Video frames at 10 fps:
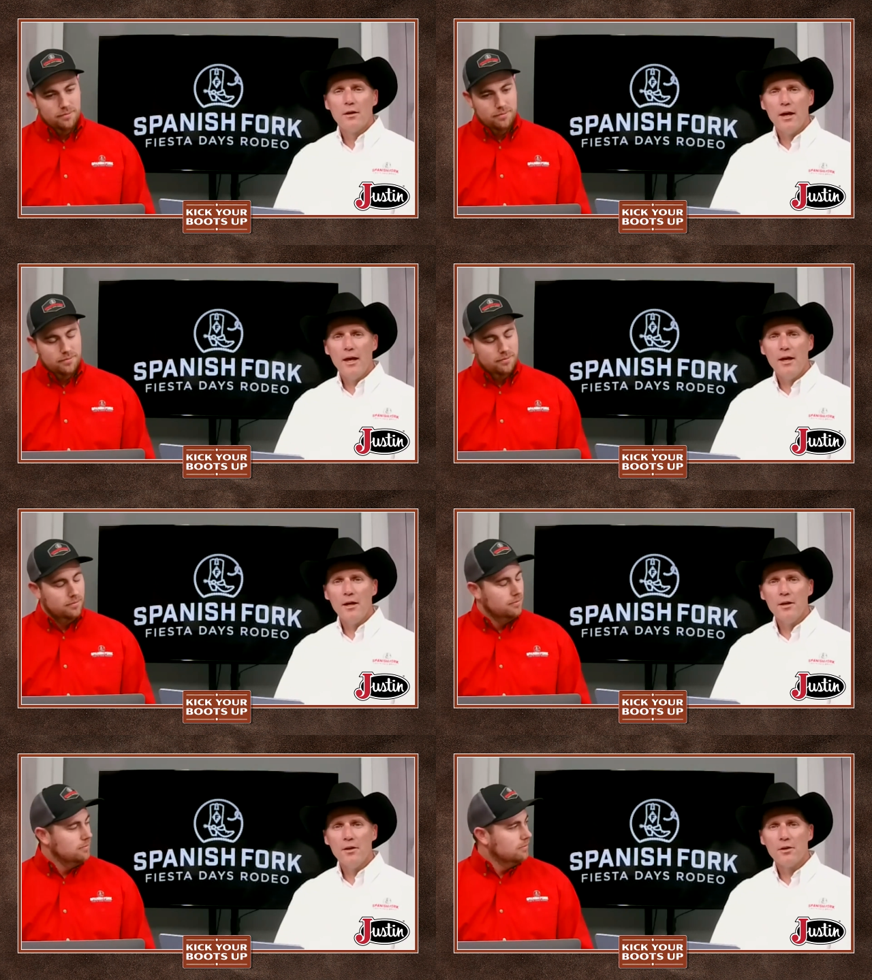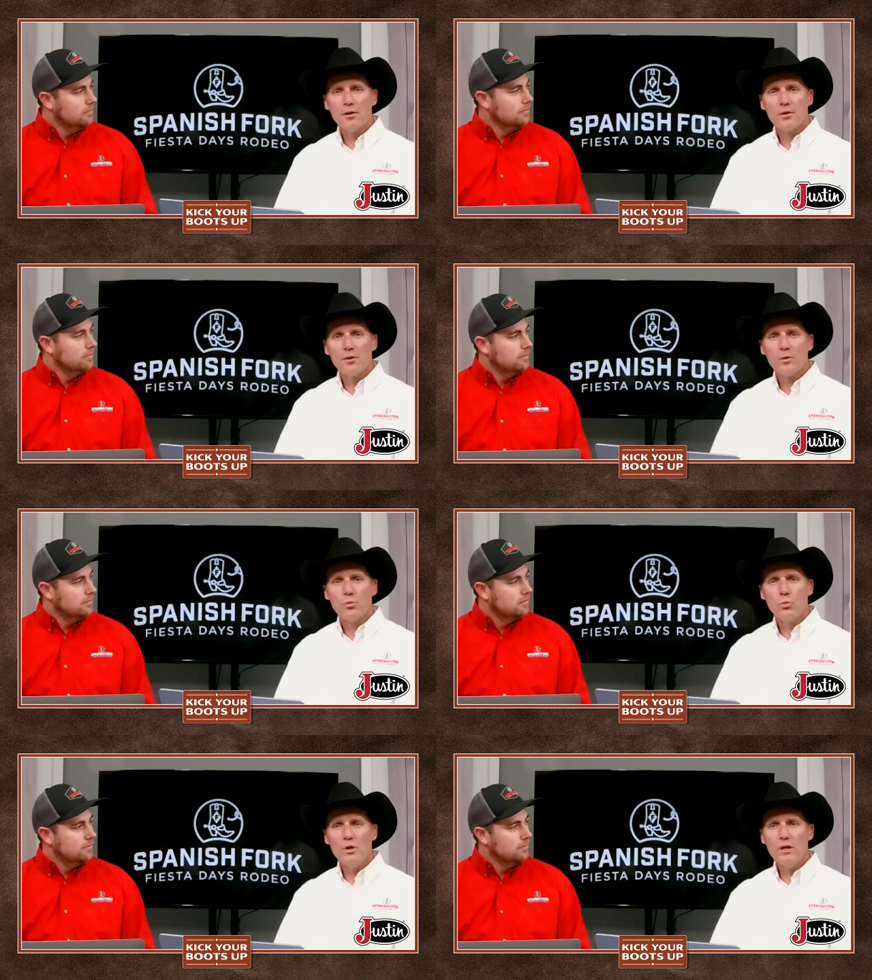Speaker 1: and
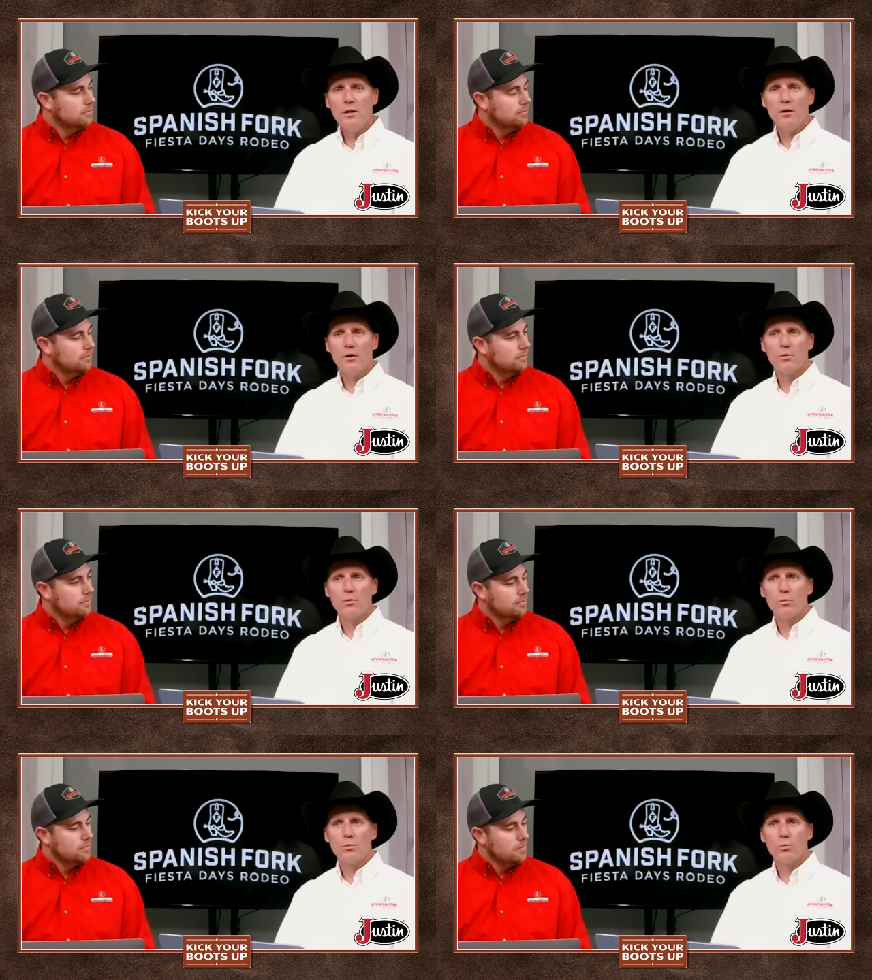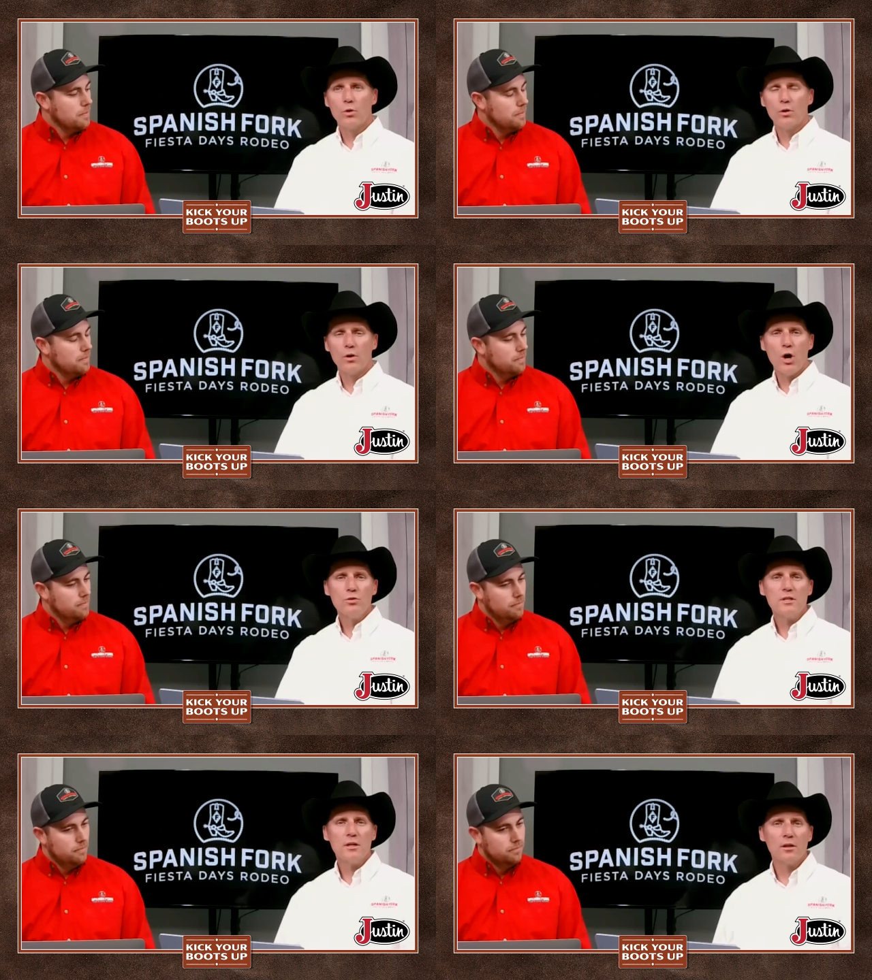we were
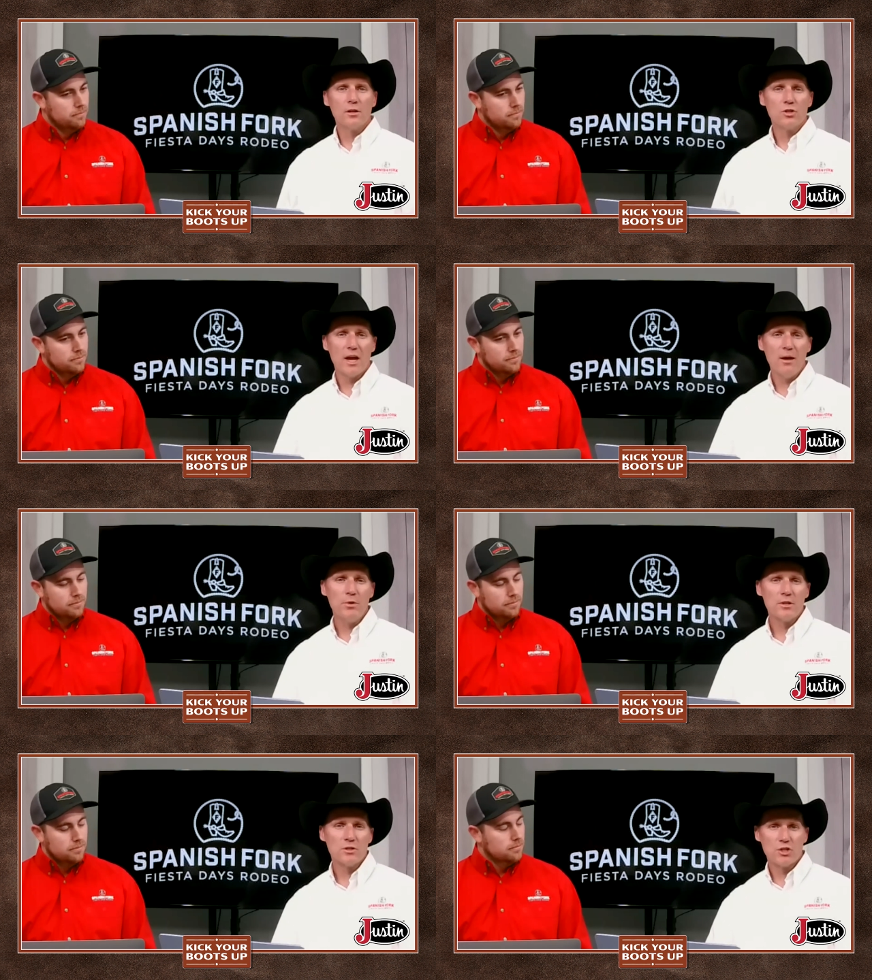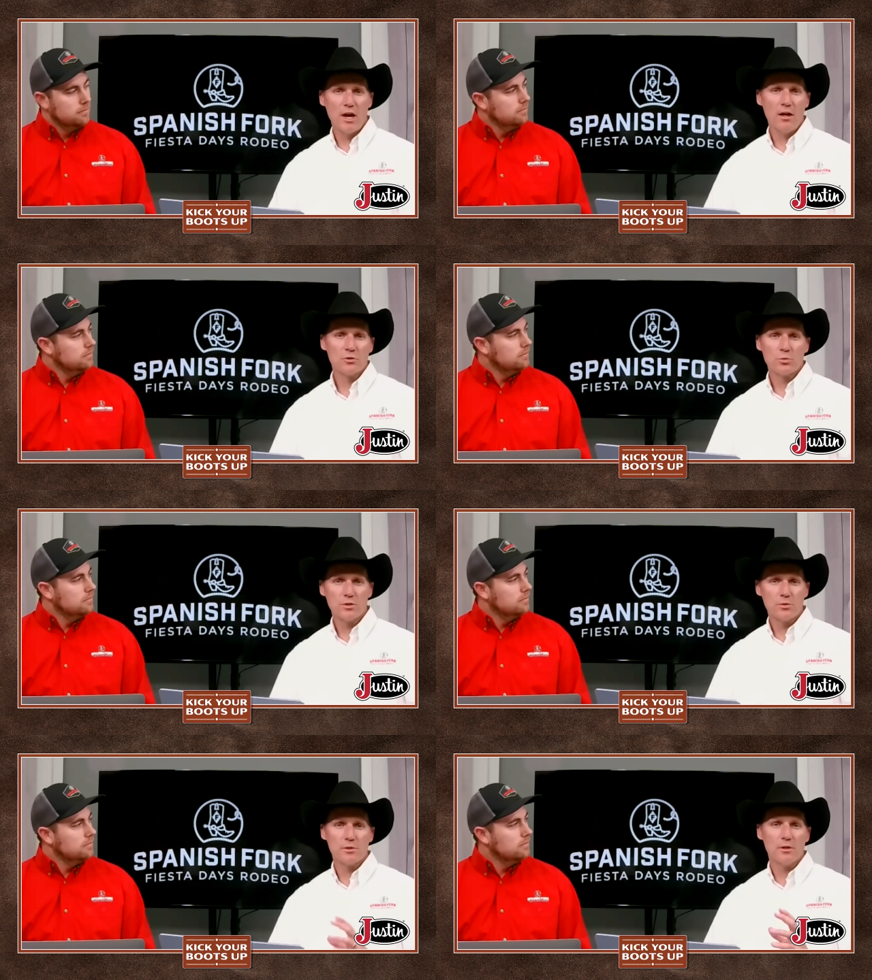hosting the Champions Challenge, which
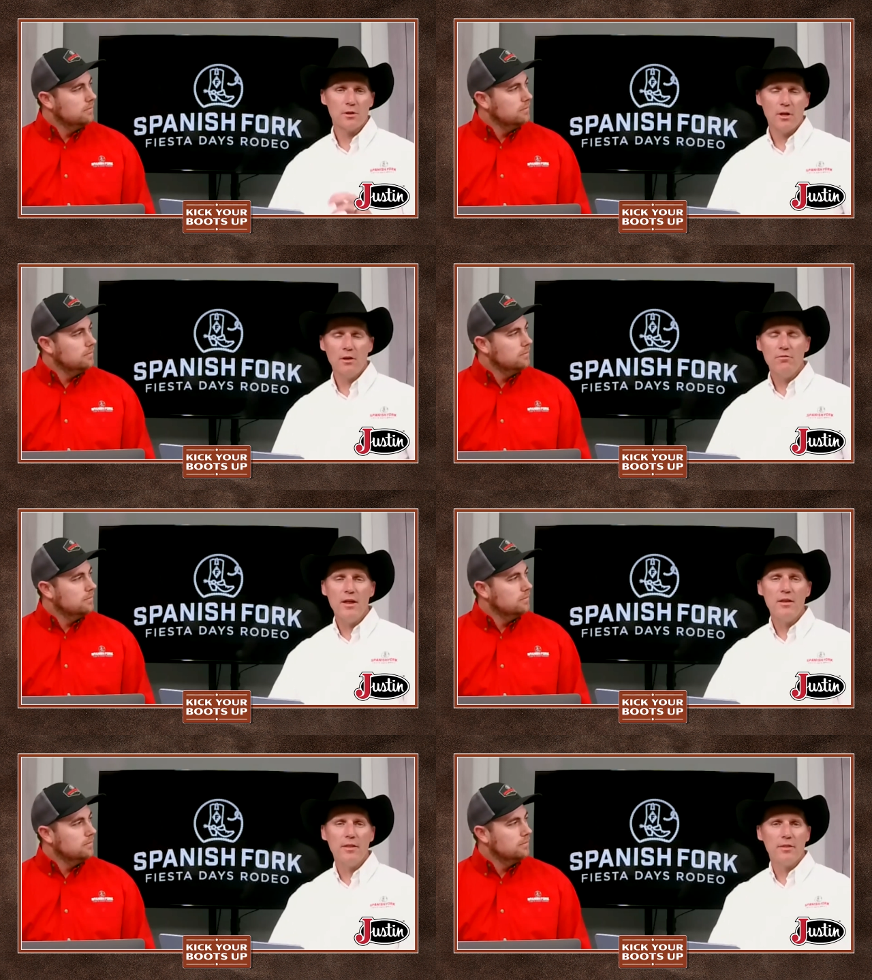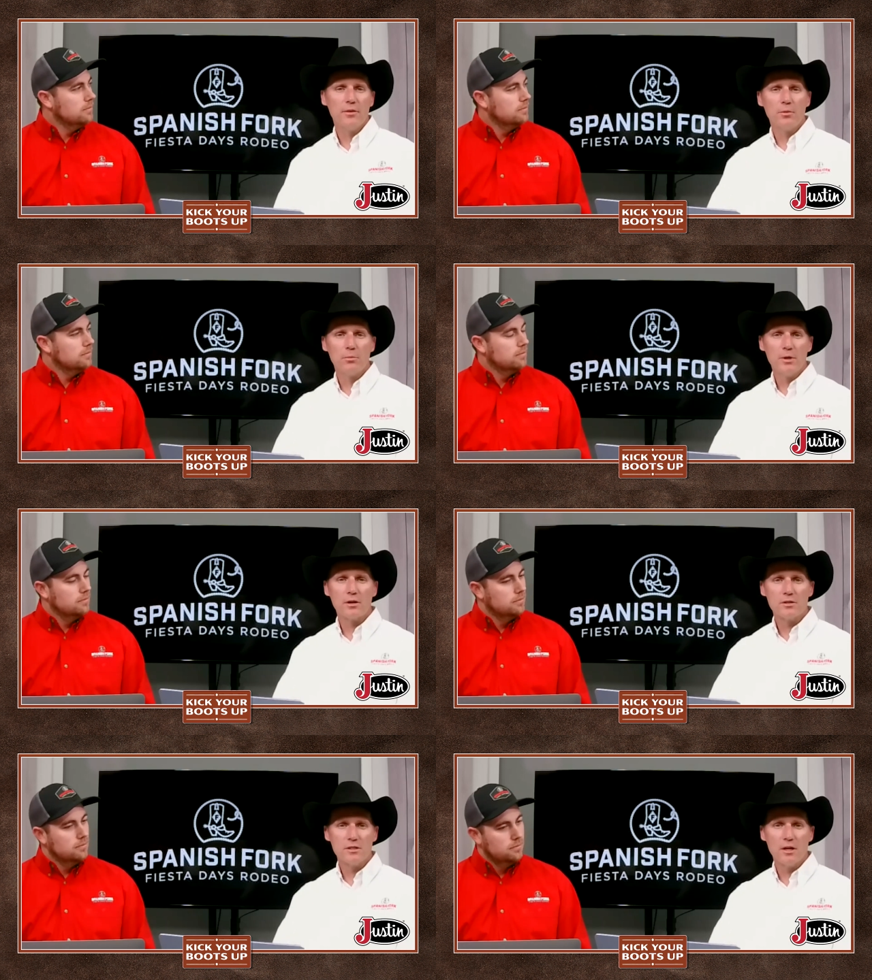was a, an event that the
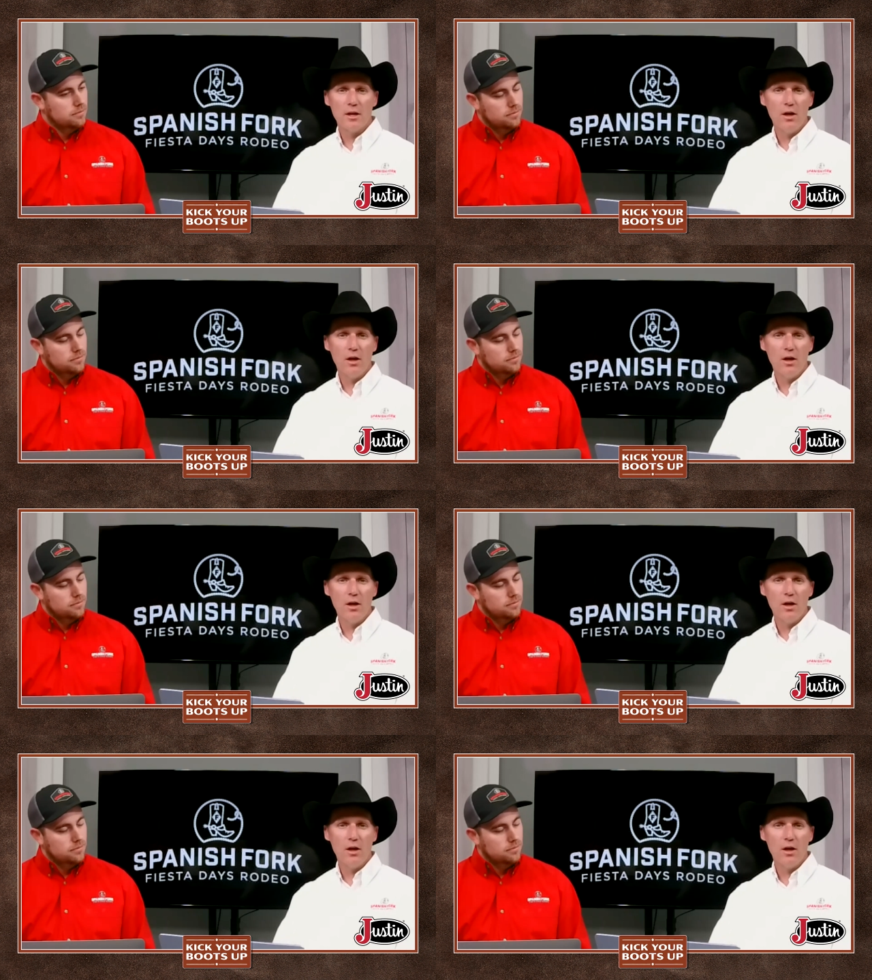PRCA